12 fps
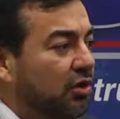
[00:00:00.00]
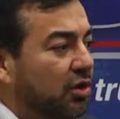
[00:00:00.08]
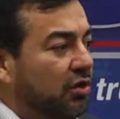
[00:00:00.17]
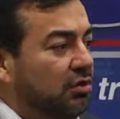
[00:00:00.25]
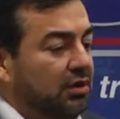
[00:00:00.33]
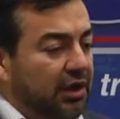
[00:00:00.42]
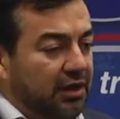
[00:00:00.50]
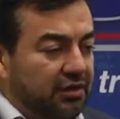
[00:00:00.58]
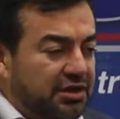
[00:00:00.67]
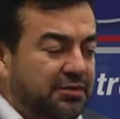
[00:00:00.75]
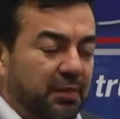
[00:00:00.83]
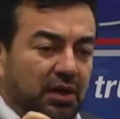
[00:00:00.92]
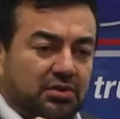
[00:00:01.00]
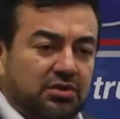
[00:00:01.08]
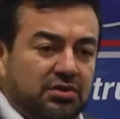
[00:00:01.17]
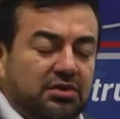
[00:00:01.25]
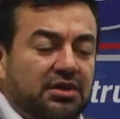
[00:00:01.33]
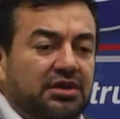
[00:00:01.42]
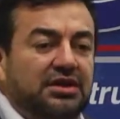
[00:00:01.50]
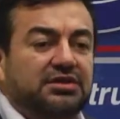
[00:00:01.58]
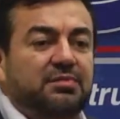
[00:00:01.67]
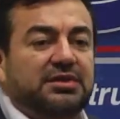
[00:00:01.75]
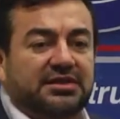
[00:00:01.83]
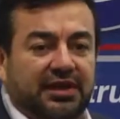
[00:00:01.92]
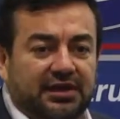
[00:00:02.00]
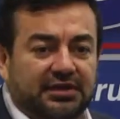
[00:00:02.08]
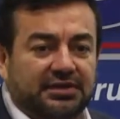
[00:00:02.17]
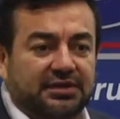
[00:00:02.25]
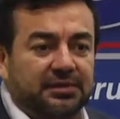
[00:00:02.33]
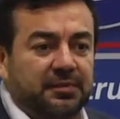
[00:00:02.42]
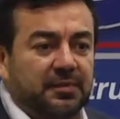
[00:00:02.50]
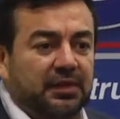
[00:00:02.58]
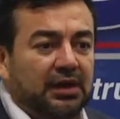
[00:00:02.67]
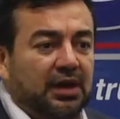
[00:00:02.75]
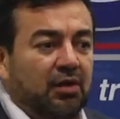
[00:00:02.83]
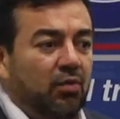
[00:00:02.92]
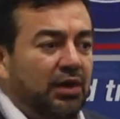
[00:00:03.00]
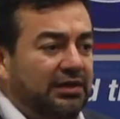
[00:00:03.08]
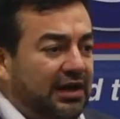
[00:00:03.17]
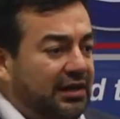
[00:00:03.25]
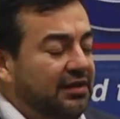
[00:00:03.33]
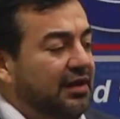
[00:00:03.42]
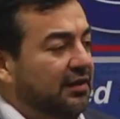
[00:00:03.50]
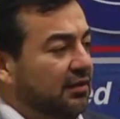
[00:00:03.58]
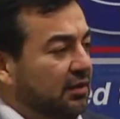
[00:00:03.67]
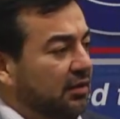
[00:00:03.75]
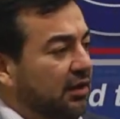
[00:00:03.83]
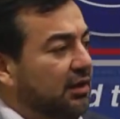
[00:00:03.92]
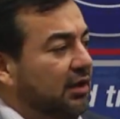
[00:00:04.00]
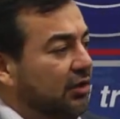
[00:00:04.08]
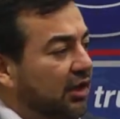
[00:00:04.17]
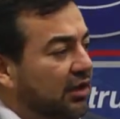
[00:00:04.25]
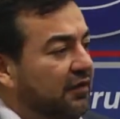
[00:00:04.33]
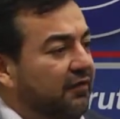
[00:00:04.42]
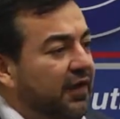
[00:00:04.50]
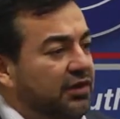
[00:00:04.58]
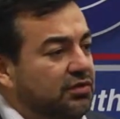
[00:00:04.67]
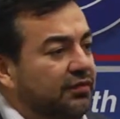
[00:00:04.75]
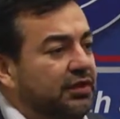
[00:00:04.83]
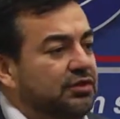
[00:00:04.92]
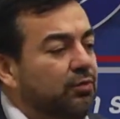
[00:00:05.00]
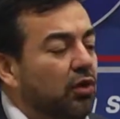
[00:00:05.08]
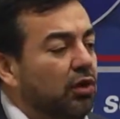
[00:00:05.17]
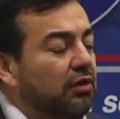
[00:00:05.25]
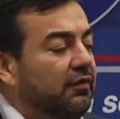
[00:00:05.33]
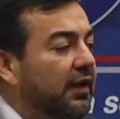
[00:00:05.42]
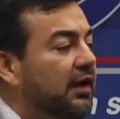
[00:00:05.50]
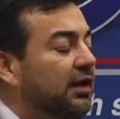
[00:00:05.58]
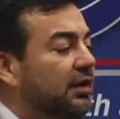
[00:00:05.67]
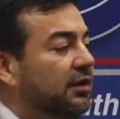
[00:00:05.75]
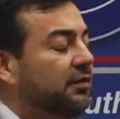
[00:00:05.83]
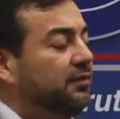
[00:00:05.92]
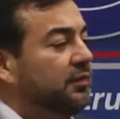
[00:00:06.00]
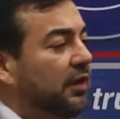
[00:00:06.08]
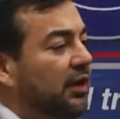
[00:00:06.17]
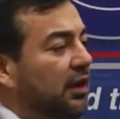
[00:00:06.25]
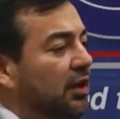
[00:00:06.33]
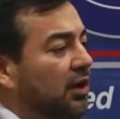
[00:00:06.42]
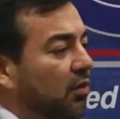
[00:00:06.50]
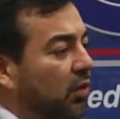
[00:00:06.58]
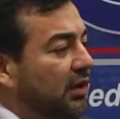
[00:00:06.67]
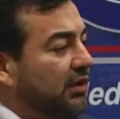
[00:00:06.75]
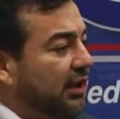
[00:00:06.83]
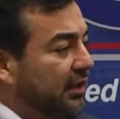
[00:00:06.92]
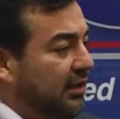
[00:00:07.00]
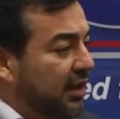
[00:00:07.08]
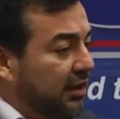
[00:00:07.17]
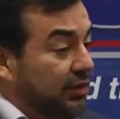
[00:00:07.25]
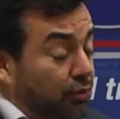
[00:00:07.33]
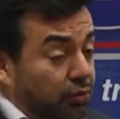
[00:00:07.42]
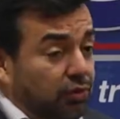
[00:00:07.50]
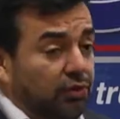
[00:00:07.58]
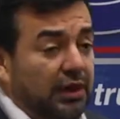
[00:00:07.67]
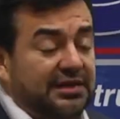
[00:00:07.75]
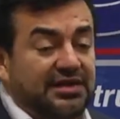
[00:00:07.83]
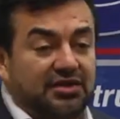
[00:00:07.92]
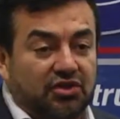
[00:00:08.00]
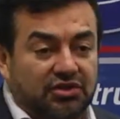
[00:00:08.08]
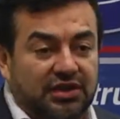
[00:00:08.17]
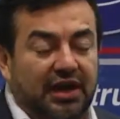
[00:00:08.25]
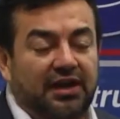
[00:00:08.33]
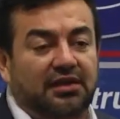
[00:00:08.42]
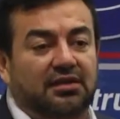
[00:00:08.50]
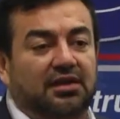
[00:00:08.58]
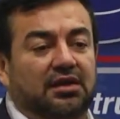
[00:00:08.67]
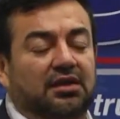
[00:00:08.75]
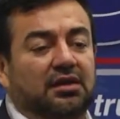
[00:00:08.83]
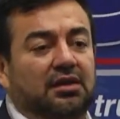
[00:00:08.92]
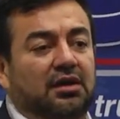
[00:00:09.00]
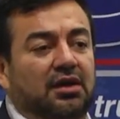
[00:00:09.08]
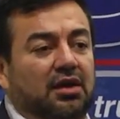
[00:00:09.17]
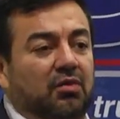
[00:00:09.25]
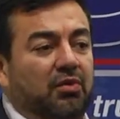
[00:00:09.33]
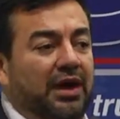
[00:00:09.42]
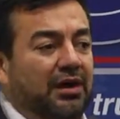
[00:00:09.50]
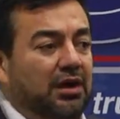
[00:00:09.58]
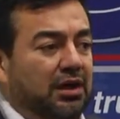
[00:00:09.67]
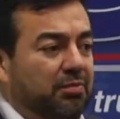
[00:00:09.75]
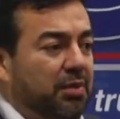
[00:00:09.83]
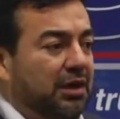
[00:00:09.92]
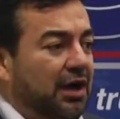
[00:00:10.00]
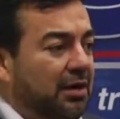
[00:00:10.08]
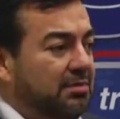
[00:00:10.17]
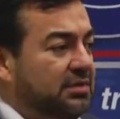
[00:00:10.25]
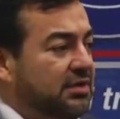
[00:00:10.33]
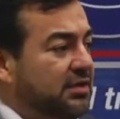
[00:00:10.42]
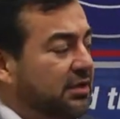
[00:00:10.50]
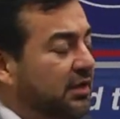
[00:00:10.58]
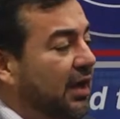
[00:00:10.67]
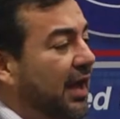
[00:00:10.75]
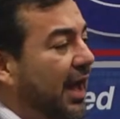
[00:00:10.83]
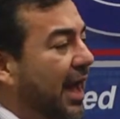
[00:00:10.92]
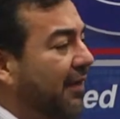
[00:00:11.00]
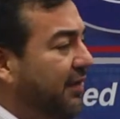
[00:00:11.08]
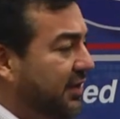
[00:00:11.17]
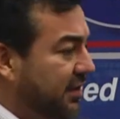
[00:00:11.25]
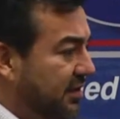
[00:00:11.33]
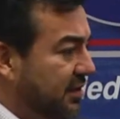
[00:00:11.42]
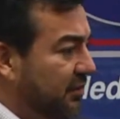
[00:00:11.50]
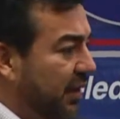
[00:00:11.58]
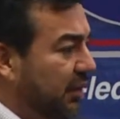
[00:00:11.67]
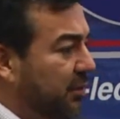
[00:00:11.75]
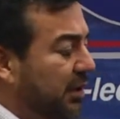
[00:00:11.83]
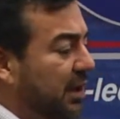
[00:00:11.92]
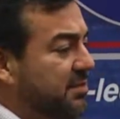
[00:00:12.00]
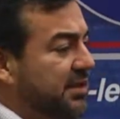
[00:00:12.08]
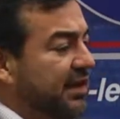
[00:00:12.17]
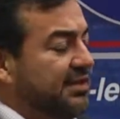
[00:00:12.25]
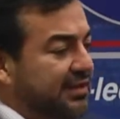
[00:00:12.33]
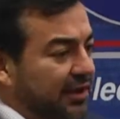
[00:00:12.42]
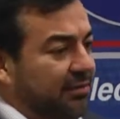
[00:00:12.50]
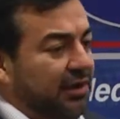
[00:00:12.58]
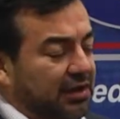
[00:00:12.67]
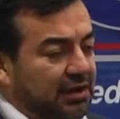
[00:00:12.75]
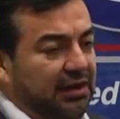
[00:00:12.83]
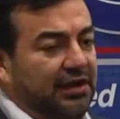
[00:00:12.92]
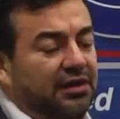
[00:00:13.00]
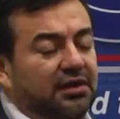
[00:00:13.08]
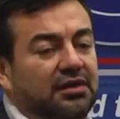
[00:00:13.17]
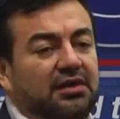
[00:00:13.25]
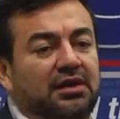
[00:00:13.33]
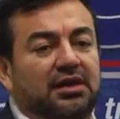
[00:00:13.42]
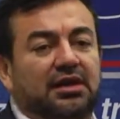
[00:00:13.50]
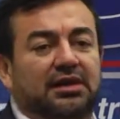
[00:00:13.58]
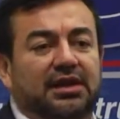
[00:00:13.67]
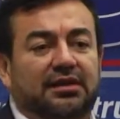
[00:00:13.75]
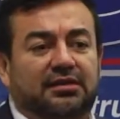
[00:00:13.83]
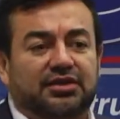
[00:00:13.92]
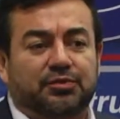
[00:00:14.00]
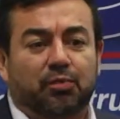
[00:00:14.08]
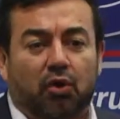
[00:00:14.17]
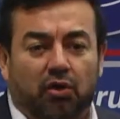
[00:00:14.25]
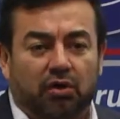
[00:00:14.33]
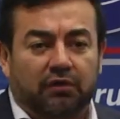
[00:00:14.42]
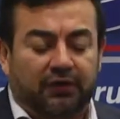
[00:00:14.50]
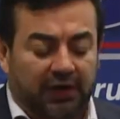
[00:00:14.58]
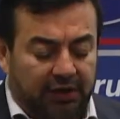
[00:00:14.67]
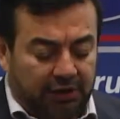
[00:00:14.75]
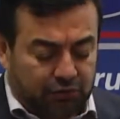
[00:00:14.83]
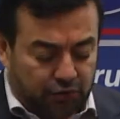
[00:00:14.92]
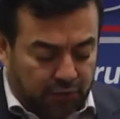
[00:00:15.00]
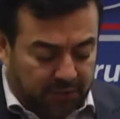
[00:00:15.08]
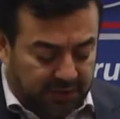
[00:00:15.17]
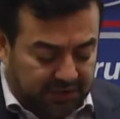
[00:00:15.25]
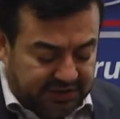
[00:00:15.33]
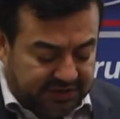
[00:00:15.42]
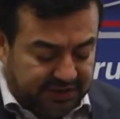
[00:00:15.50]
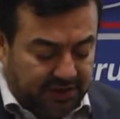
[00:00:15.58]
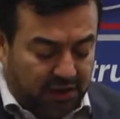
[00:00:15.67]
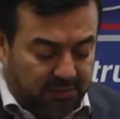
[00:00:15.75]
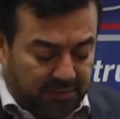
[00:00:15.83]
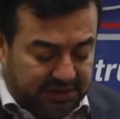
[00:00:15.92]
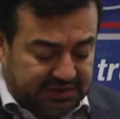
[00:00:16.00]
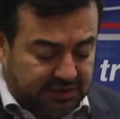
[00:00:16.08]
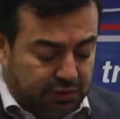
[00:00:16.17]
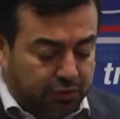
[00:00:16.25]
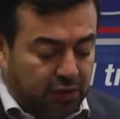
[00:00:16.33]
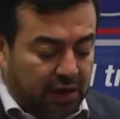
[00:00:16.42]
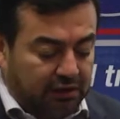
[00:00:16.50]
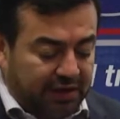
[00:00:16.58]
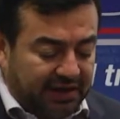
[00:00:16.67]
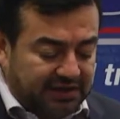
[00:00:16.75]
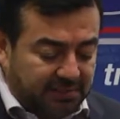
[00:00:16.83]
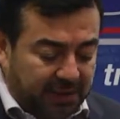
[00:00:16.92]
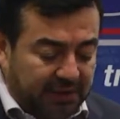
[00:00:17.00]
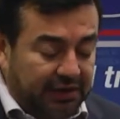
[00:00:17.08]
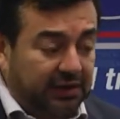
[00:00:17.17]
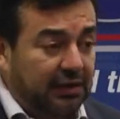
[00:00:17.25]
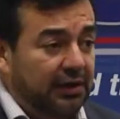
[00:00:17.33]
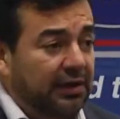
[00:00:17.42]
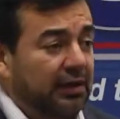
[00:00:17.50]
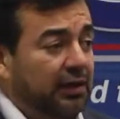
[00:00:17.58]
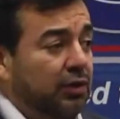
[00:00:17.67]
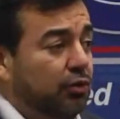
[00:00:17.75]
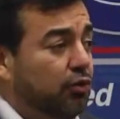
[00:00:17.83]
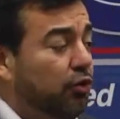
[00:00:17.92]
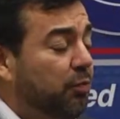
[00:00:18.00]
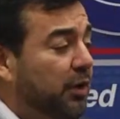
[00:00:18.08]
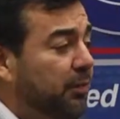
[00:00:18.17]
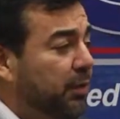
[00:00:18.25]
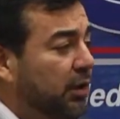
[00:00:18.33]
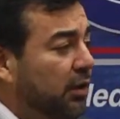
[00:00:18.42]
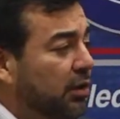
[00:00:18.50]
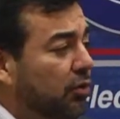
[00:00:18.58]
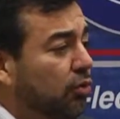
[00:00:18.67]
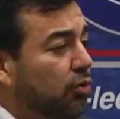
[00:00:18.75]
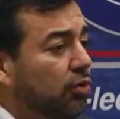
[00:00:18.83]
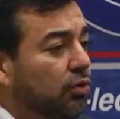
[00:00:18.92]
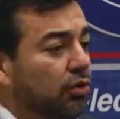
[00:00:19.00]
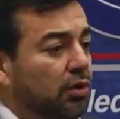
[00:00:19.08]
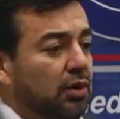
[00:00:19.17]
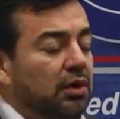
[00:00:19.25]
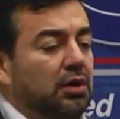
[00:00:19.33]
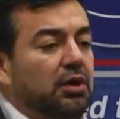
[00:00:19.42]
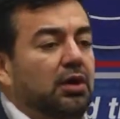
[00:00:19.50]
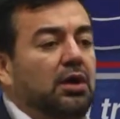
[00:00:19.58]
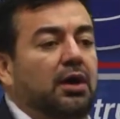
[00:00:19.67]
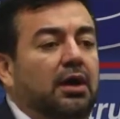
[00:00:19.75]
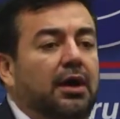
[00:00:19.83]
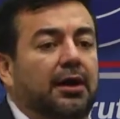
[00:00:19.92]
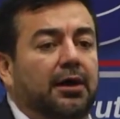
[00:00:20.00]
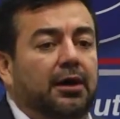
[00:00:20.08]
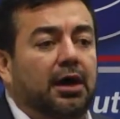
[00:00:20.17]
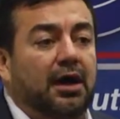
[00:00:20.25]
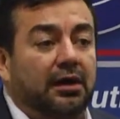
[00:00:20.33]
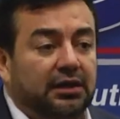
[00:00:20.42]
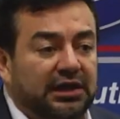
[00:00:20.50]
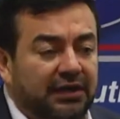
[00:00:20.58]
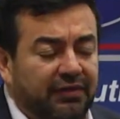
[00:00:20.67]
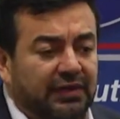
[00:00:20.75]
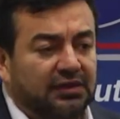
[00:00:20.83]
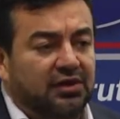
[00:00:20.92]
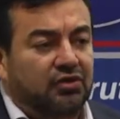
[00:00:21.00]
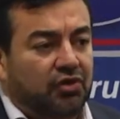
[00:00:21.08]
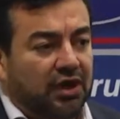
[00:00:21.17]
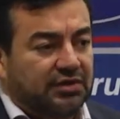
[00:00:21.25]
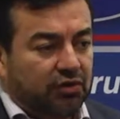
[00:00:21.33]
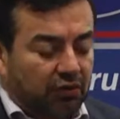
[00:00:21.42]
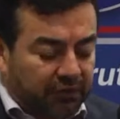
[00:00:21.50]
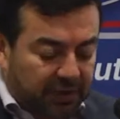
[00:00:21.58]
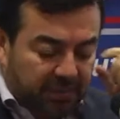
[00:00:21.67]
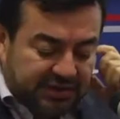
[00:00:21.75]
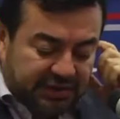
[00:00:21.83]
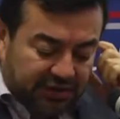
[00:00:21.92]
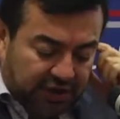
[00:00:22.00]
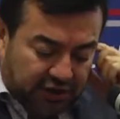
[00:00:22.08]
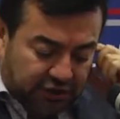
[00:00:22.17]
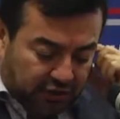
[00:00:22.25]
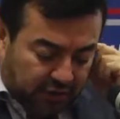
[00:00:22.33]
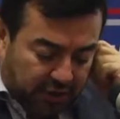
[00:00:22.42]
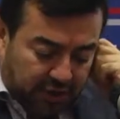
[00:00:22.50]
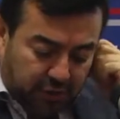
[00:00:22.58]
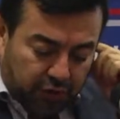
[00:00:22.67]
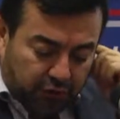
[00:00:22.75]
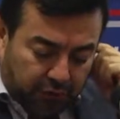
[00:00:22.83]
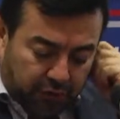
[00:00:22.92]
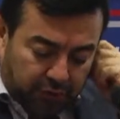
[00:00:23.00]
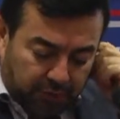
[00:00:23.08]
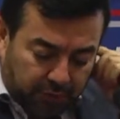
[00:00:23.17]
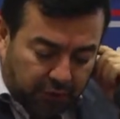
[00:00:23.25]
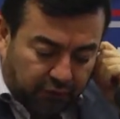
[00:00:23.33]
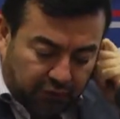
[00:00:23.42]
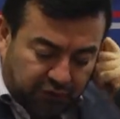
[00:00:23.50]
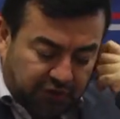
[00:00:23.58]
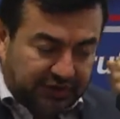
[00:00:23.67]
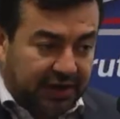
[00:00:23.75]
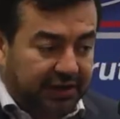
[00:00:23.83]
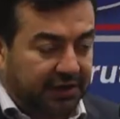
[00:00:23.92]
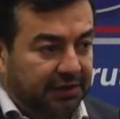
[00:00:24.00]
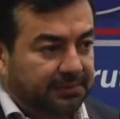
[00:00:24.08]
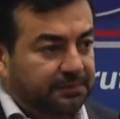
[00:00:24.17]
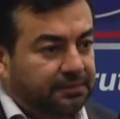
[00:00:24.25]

on their responses to these mistakes. What they did in the face of this moral failure. What did they do as a society when it becomes evident, when it becomes extremely clear that this moral failure took place in our midst through our tax money, through people who are given the trust of representation of our beautiful, beautiful society.